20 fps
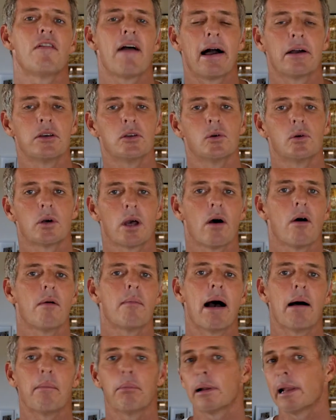of how you'll go
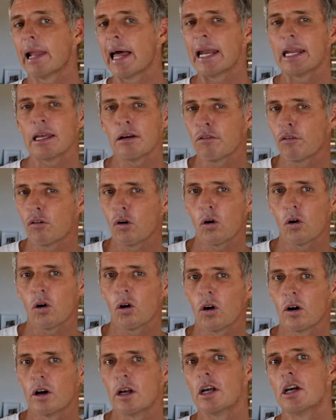about planning
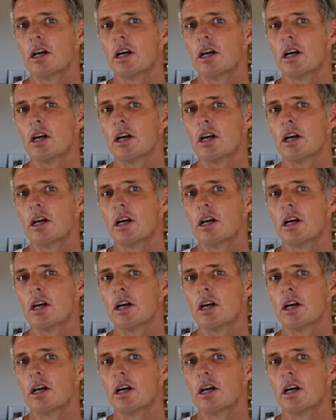for,